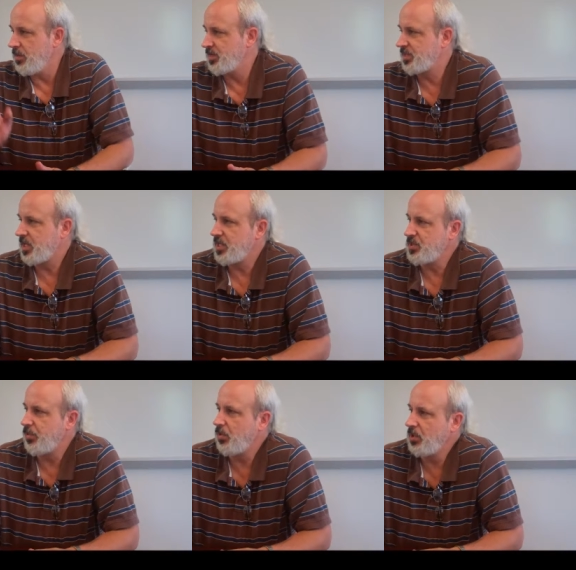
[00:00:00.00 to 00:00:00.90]
this size
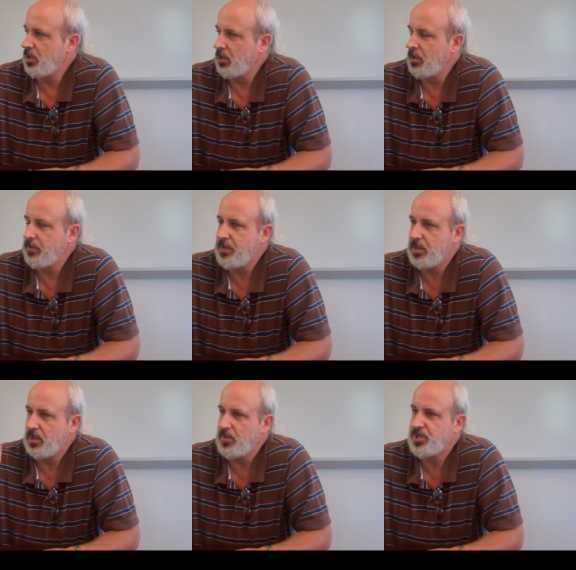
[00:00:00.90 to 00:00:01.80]
boiler,
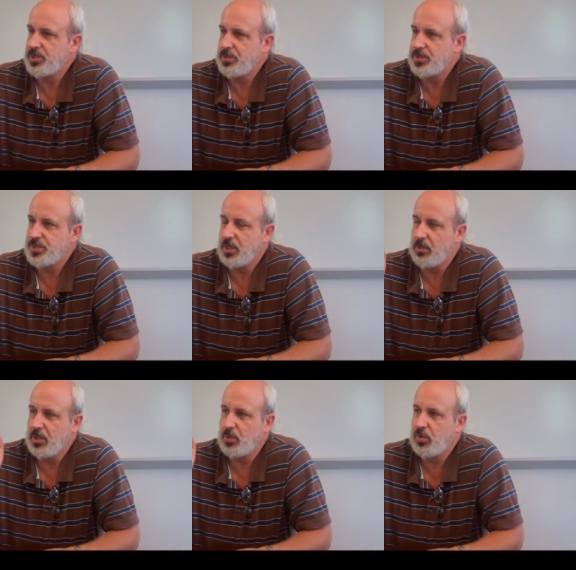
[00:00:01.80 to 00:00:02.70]
the emissions are
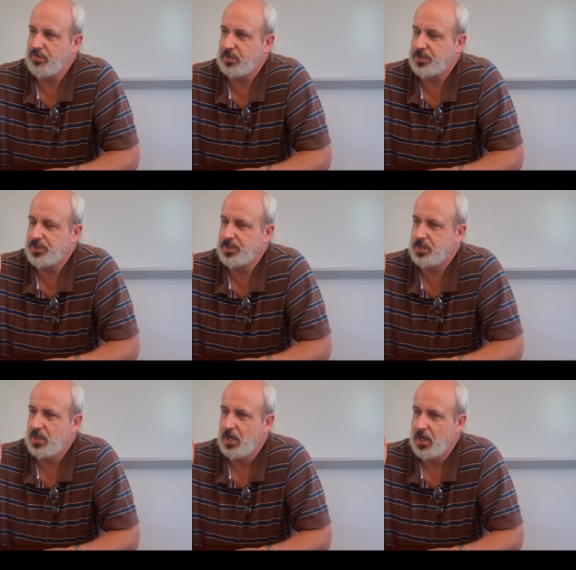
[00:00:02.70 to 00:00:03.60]
the equivalent
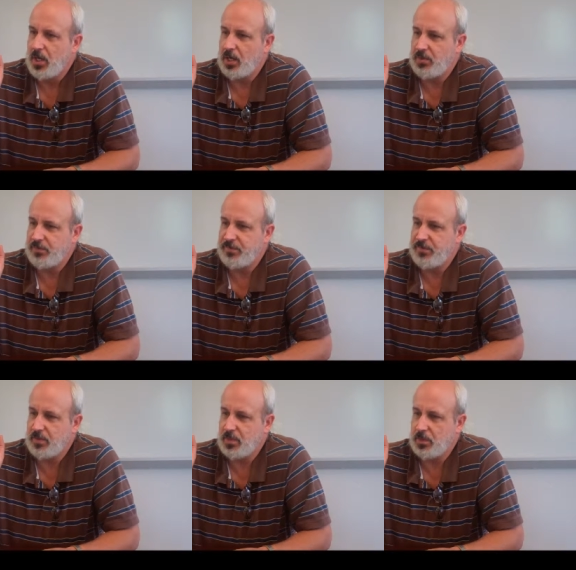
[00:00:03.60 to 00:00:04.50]

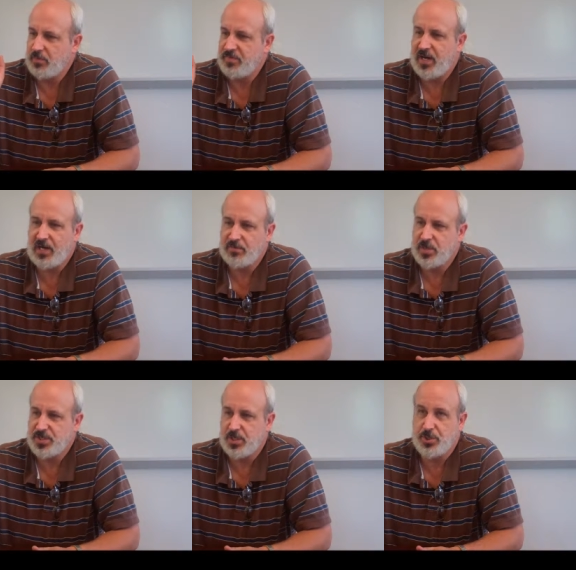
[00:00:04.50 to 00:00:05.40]
of um, five
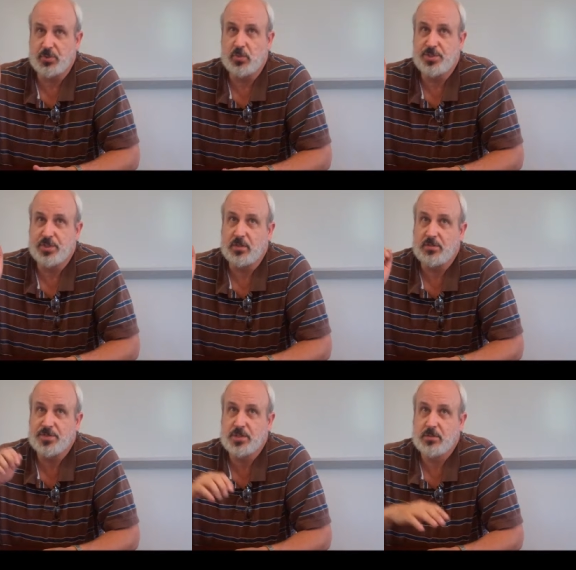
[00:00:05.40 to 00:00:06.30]
residential wood
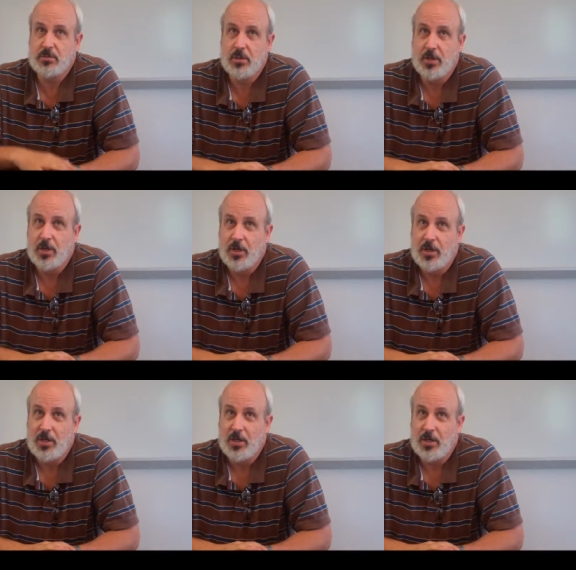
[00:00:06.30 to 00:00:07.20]
stoves.
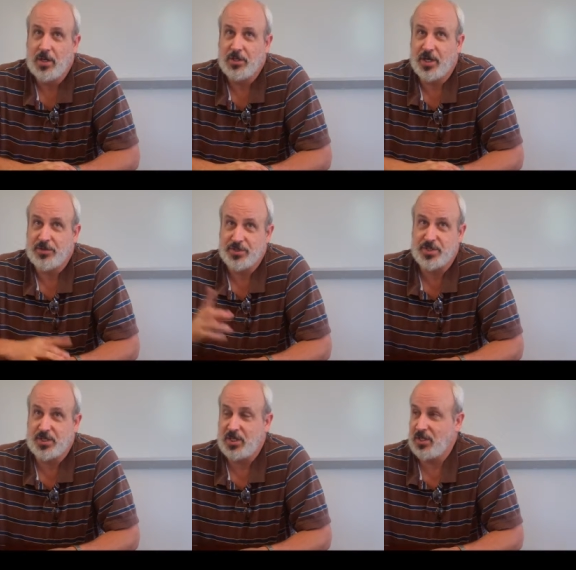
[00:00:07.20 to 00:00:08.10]
And yet this
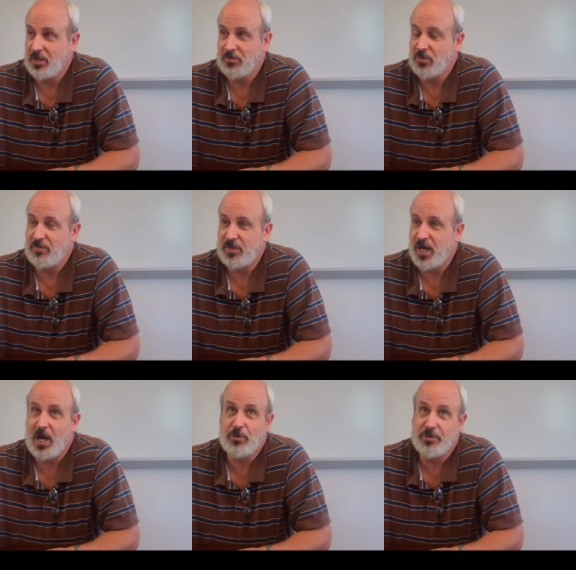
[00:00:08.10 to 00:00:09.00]
is heating roughly
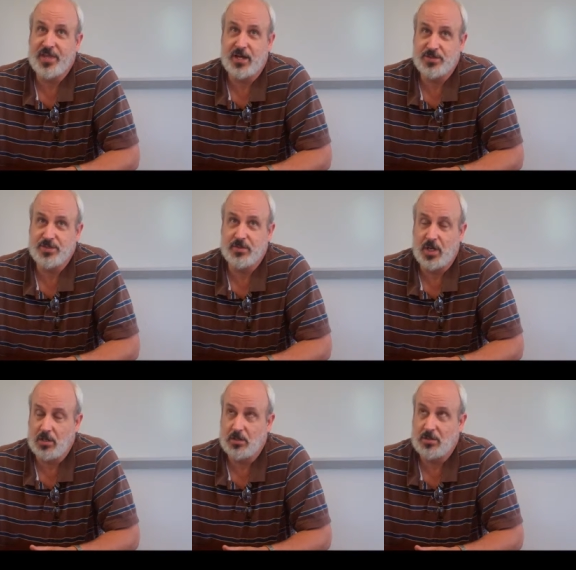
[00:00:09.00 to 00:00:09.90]
100,000,
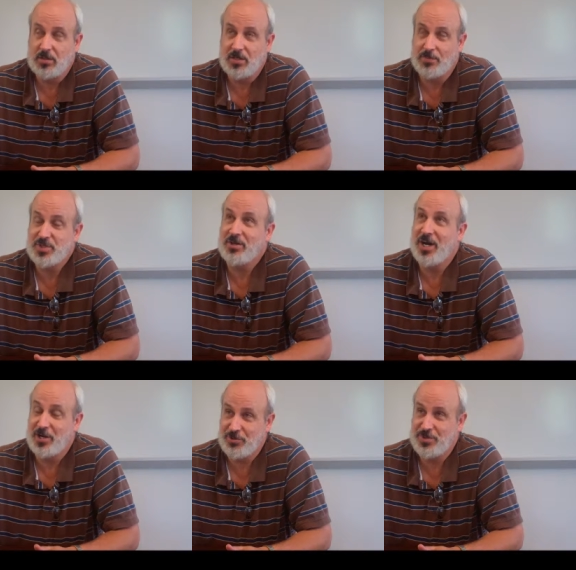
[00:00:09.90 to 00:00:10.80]
uh, I'm sorry,
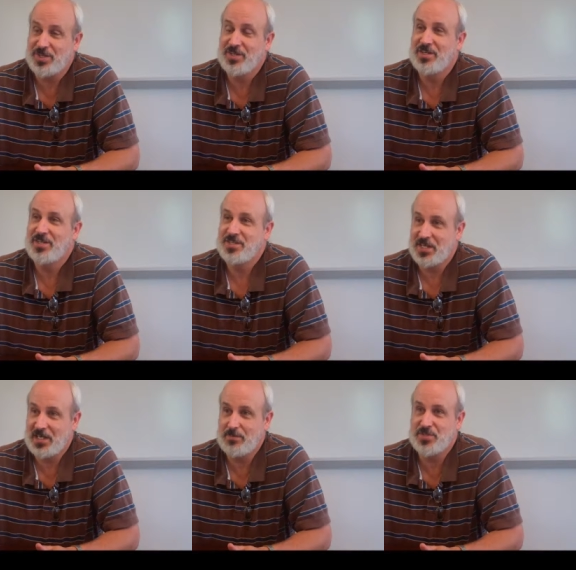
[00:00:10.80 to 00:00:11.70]
100
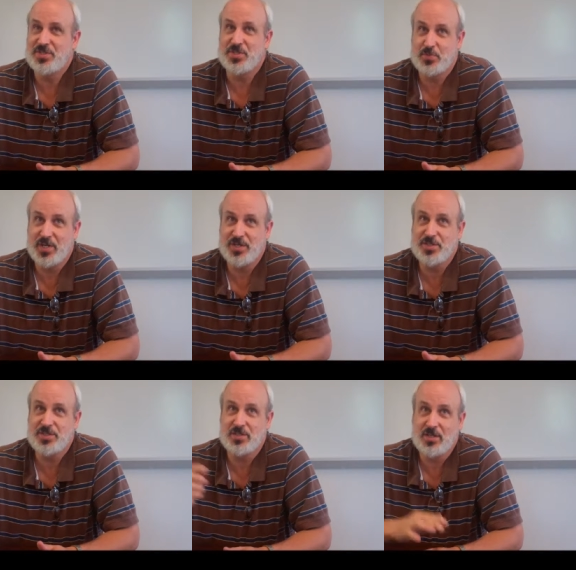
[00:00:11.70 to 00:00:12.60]
times the
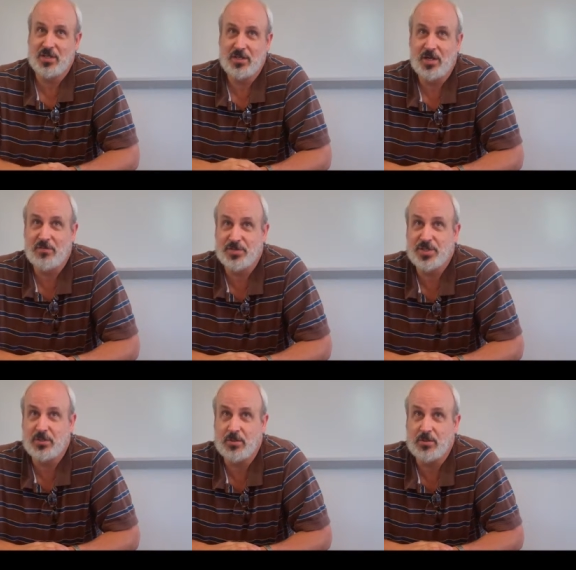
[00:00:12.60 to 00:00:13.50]
space of a
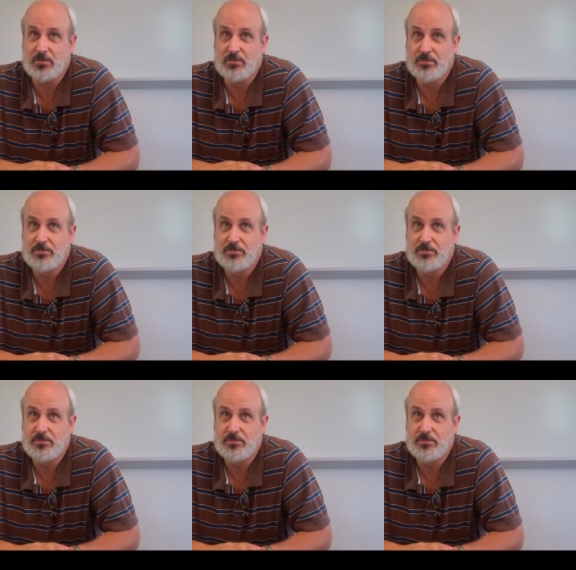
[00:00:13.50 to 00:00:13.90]
single home.